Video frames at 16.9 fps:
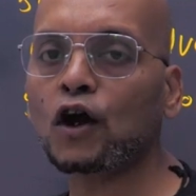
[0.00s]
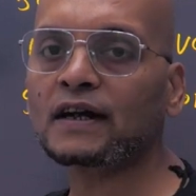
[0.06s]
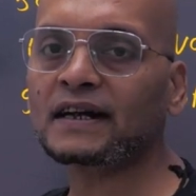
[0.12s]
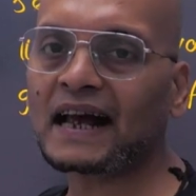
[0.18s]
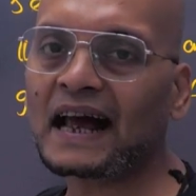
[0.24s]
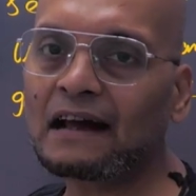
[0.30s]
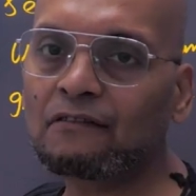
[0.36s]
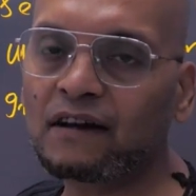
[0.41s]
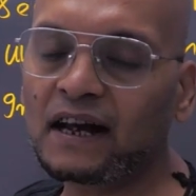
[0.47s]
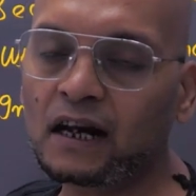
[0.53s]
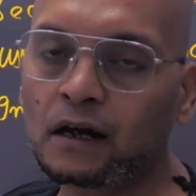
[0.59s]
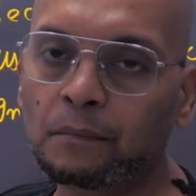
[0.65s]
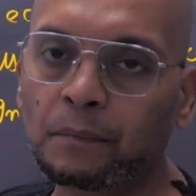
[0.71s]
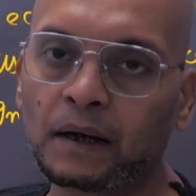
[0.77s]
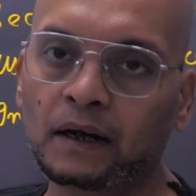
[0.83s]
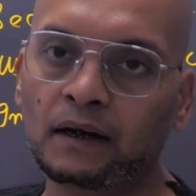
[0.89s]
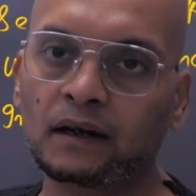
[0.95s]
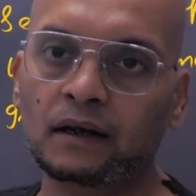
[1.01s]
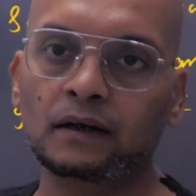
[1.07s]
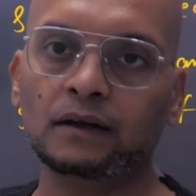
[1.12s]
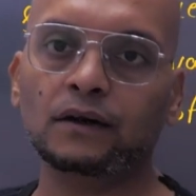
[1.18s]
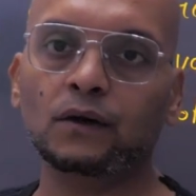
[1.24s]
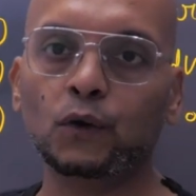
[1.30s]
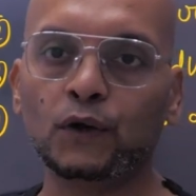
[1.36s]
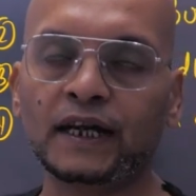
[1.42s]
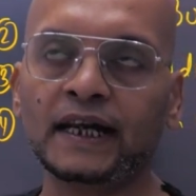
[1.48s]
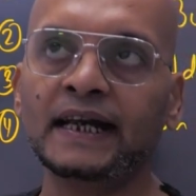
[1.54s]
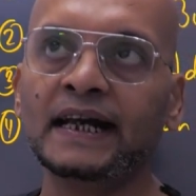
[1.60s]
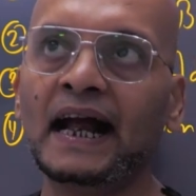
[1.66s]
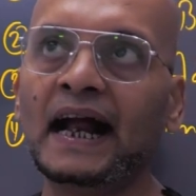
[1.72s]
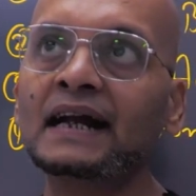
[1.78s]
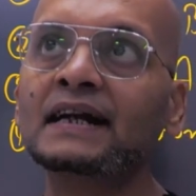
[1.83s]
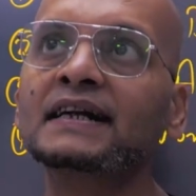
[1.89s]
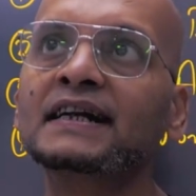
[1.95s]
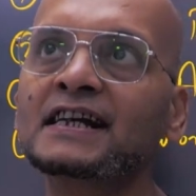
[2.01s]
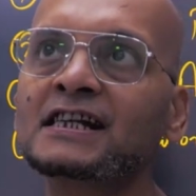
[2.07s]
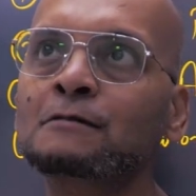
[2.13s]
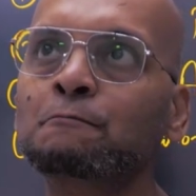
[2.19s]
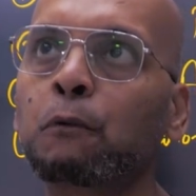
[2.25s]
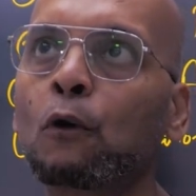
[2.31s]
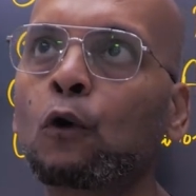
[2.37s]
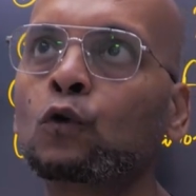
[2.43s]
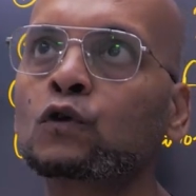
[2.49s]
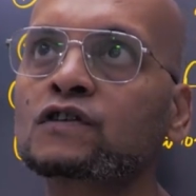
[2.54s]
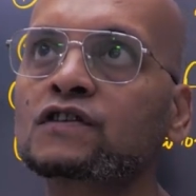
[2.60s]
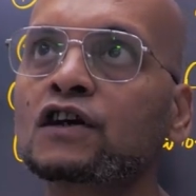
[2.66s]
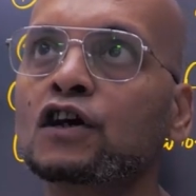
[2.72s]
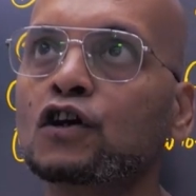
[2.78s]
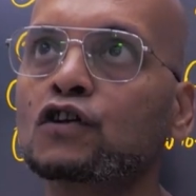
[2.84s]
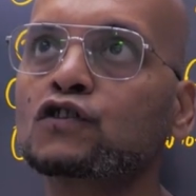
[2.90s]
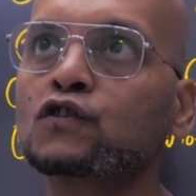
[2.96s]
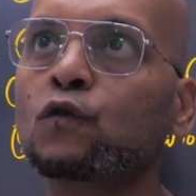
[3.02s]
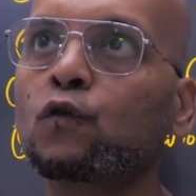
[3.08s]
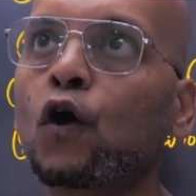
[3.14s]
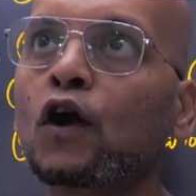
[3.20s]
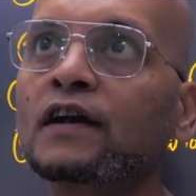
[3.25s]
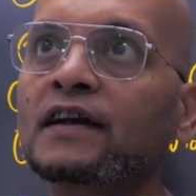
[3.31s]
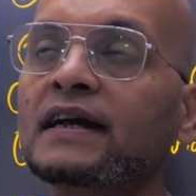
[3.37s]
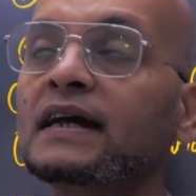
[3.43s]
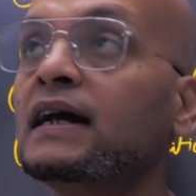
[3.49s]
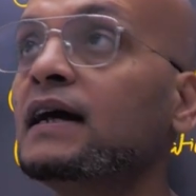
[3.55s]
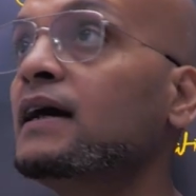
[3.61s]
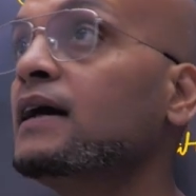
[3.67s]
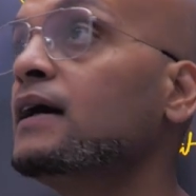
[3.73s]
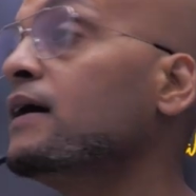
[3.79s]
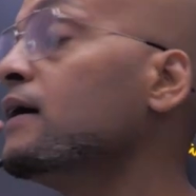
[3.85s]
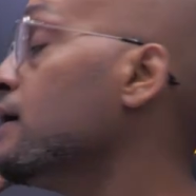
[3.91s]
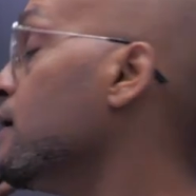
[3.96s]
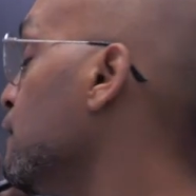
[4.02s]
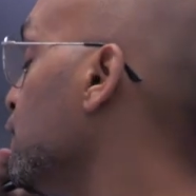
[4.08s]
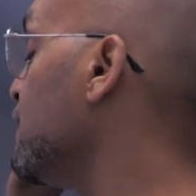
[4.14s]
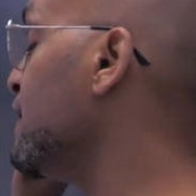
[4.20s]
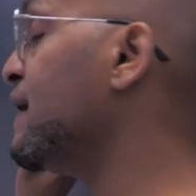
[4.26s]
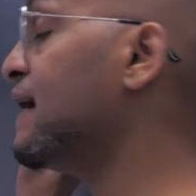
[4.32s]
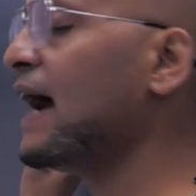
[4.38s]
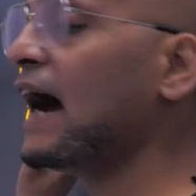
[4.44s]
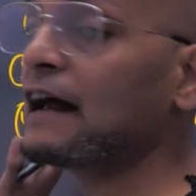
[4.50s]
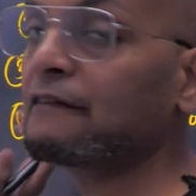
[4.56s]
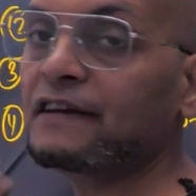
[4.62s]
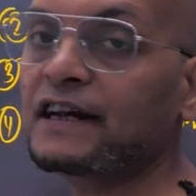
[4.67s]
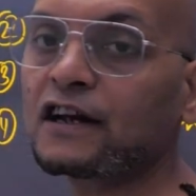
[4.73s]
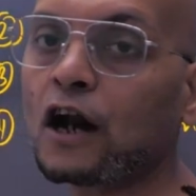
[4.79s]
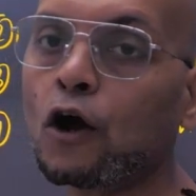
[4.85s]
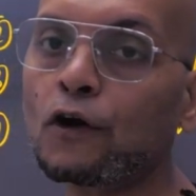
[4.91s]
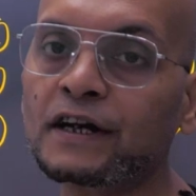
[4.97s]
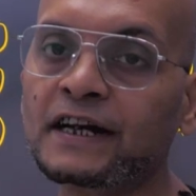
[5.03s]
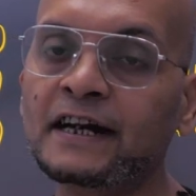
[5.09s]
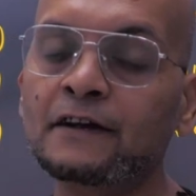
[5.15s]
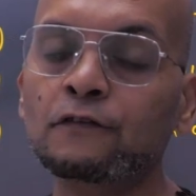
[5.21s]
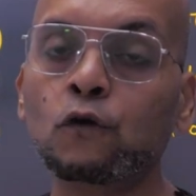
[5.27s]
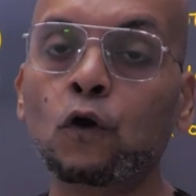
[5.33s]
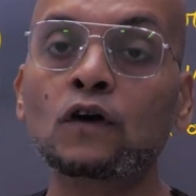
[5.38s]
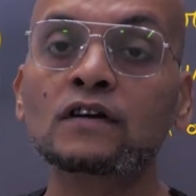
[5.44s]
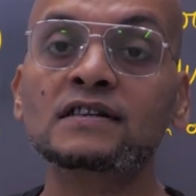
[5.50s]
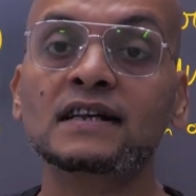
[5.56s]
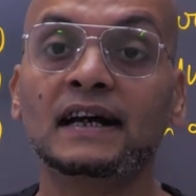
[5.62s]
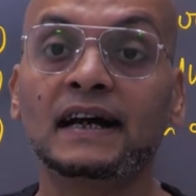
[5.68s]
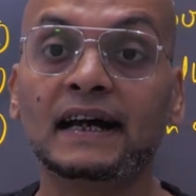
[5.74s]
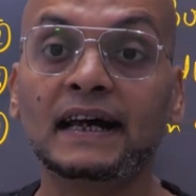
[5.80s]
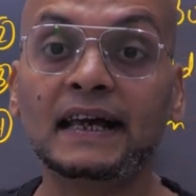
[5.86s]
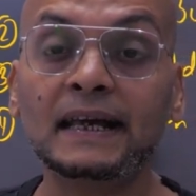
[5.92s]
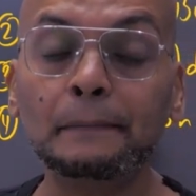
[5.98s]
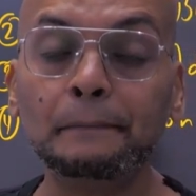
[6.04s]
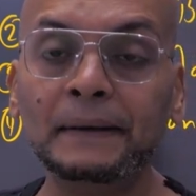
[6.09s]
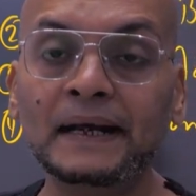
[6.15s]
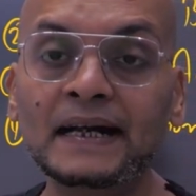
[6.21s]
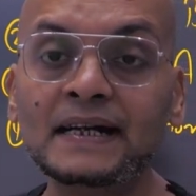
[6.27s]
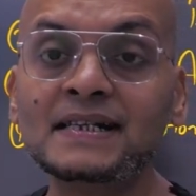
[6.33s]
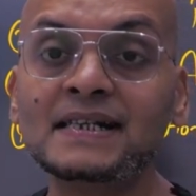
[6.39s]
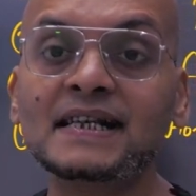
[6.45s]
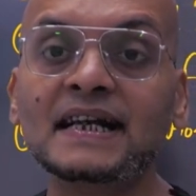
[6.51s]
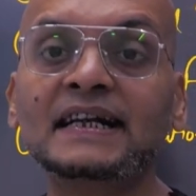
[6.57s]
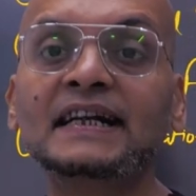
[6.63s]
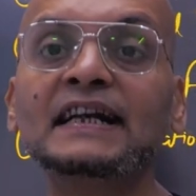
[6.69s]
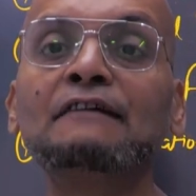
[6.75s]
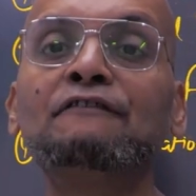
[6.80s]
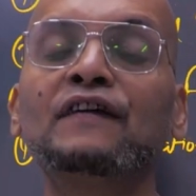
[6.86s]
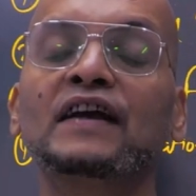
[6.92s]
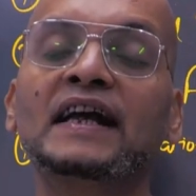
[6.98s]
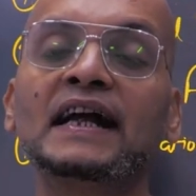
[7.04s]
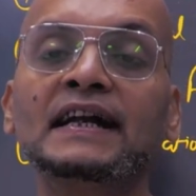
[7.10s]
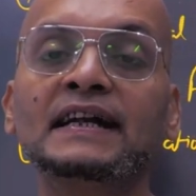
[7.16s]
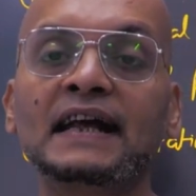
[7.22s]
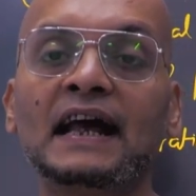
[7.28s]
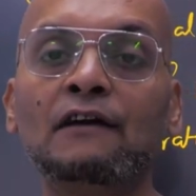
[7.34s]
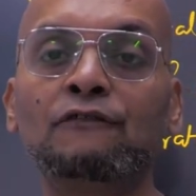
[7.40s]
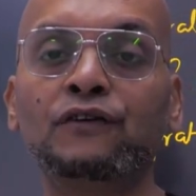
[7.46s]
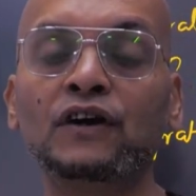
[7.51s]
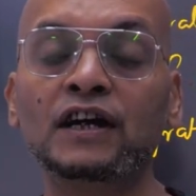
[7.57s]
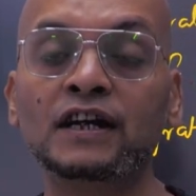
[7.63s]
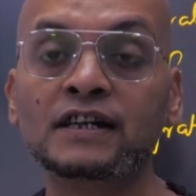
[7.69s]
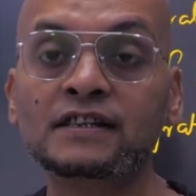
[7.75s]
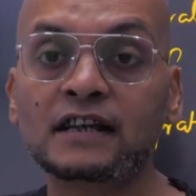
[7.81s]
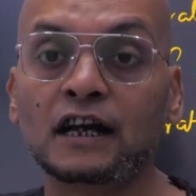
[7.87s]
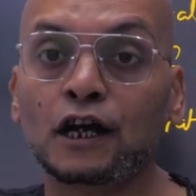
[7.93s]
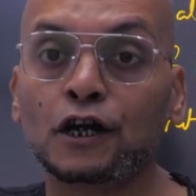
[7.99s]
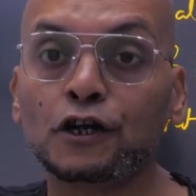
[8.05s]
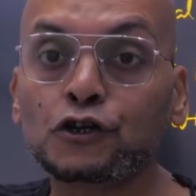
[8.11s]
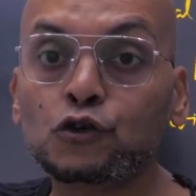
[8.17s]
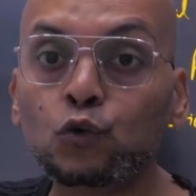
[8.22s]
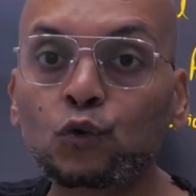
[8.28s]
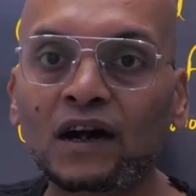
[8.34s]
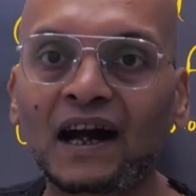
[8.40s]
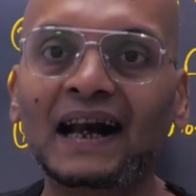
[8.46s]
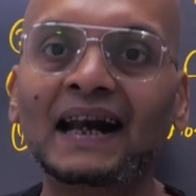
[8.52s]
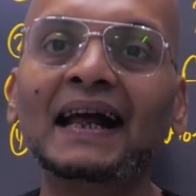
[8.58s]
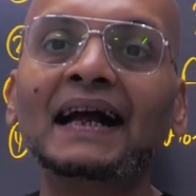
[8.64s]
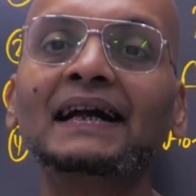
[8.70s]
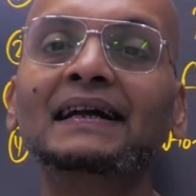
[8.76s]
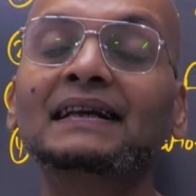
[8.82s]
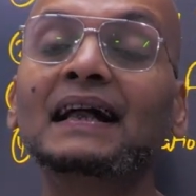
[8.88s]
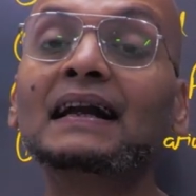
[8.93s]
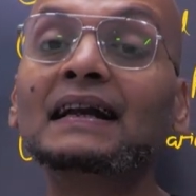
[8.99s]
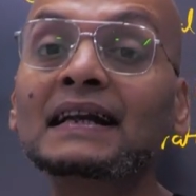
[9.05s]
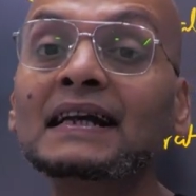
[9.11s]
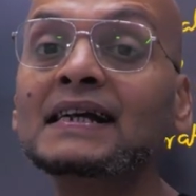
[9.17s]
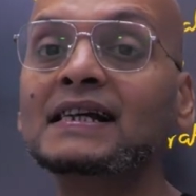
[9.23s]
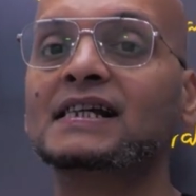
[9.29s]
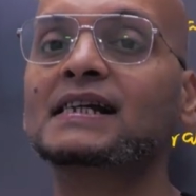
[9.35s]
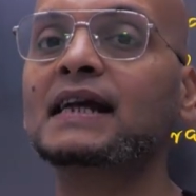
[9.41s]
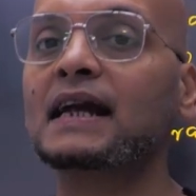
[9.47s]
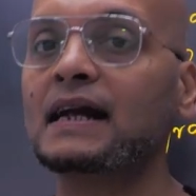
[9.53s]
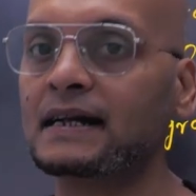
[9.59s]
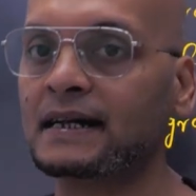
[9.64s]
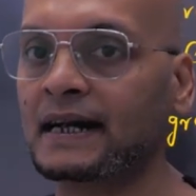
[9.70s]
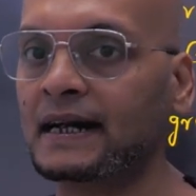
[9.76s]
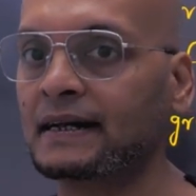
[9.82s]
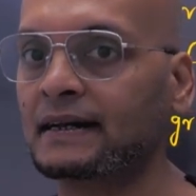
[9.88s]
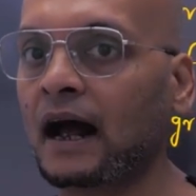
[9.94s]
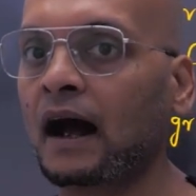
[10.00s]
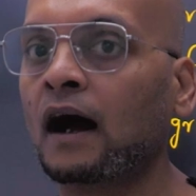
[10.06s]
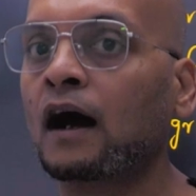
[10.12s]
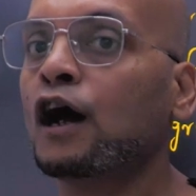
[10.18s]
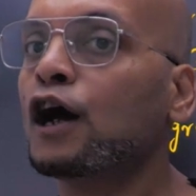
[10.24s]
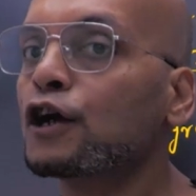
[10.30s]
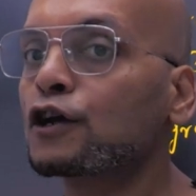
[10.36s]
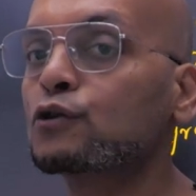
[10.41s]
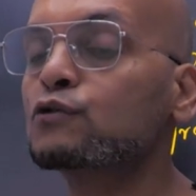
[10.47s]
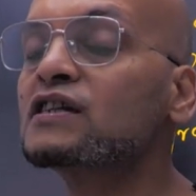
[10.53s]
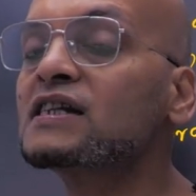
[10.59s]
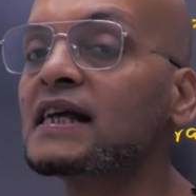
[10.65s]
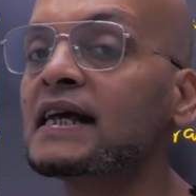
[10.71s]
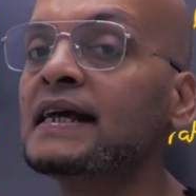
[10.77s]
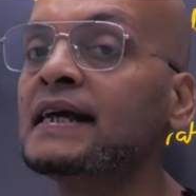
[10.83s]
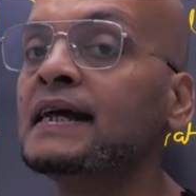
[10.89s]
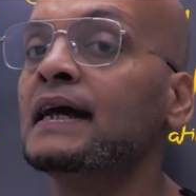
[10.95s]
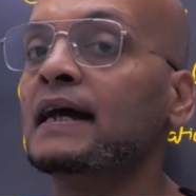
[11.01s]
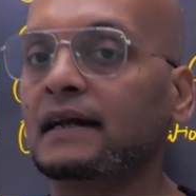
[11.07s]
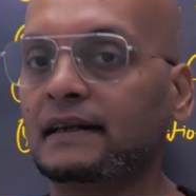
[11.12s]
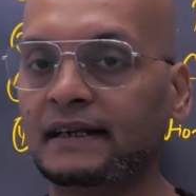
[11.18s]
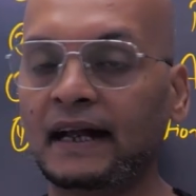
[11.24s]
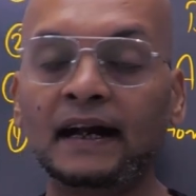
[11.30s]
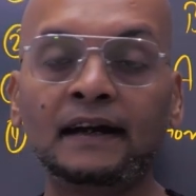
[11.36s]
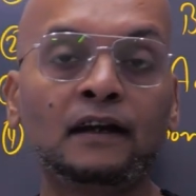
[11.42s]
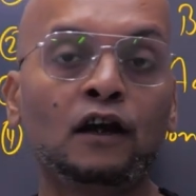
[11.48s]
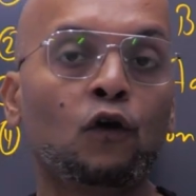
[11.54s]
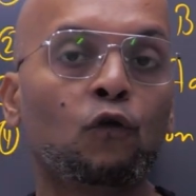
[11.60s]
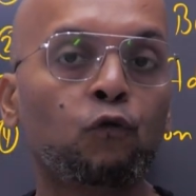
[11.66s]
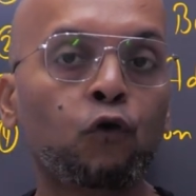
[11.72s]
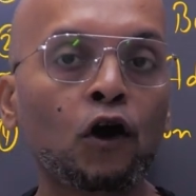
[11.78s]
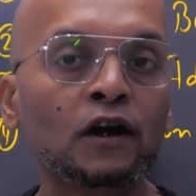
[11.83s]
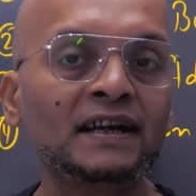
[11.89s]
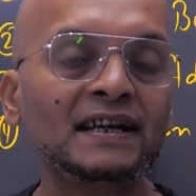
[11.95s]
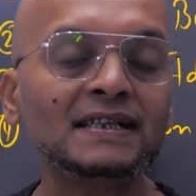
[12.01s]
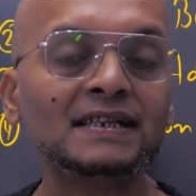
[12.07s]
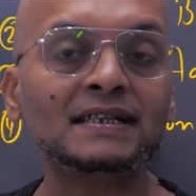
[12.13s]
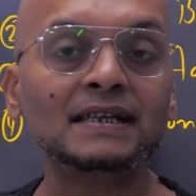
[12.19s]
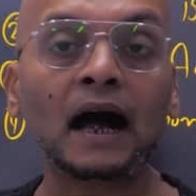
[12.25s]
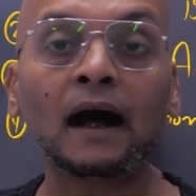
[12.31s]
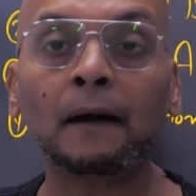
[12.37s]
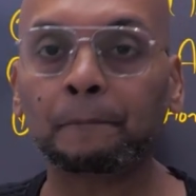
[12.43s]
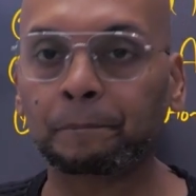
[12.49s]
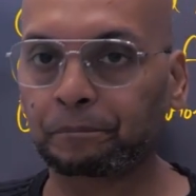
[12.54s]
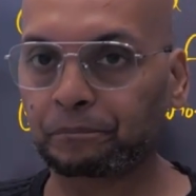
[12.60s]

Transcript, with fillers: not available okay at dispose so what vk rao did was he made significant efforts to collect the regional data to see that what is the